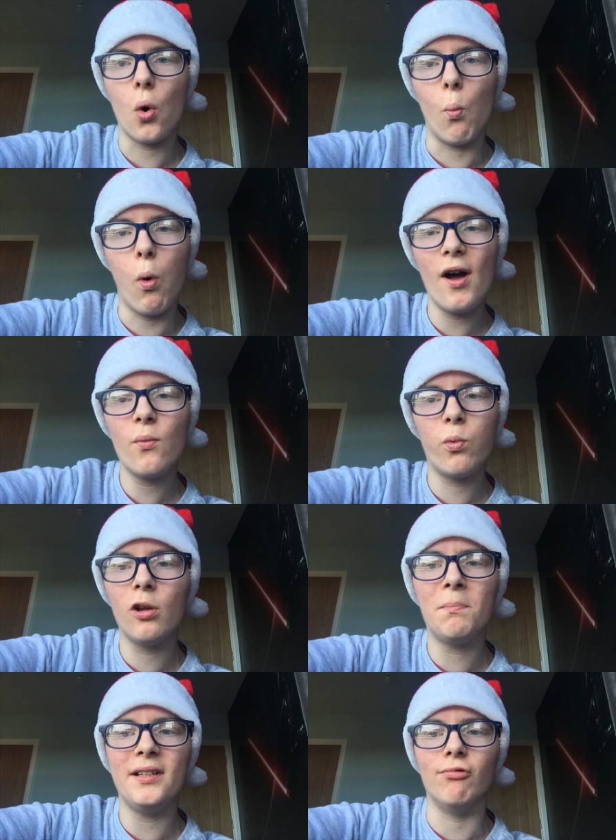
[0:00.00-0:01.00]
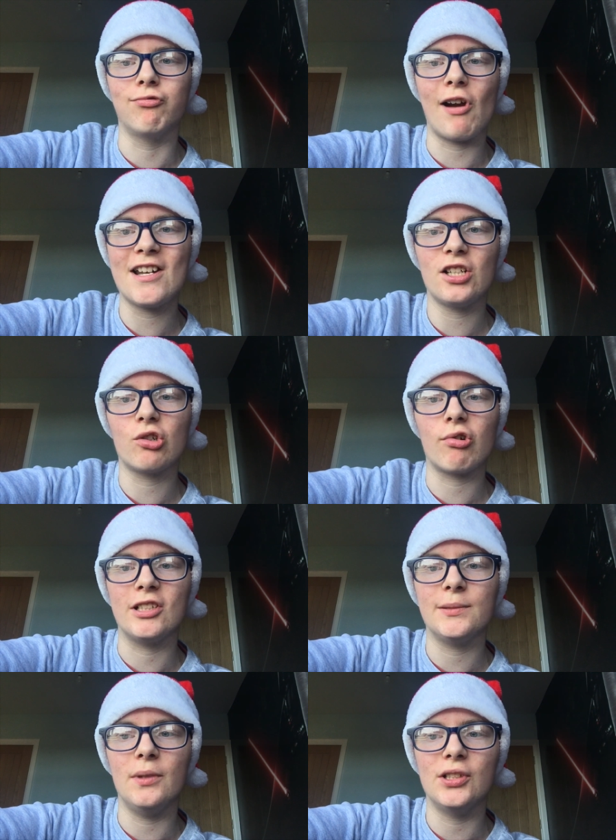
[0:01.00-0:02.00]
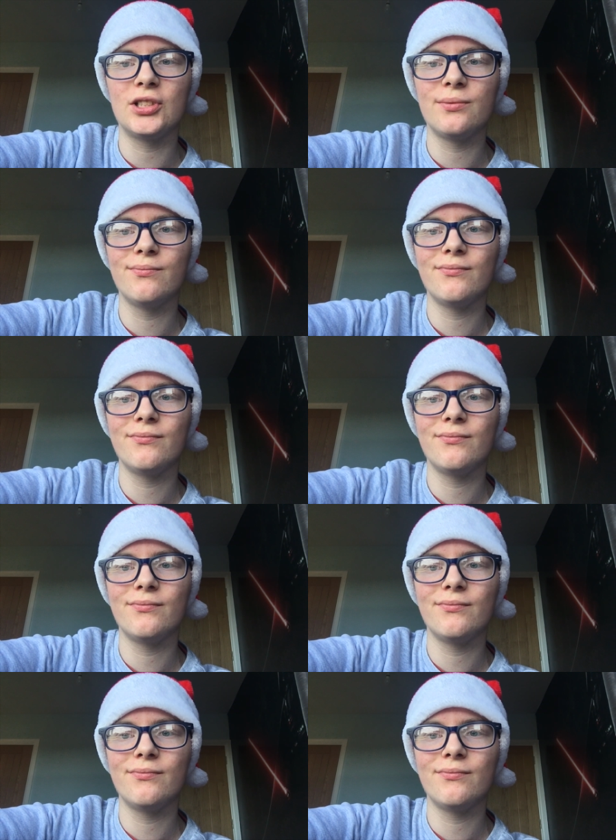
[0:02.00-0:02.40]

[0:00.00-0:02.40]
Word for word: One will be red at Christmas.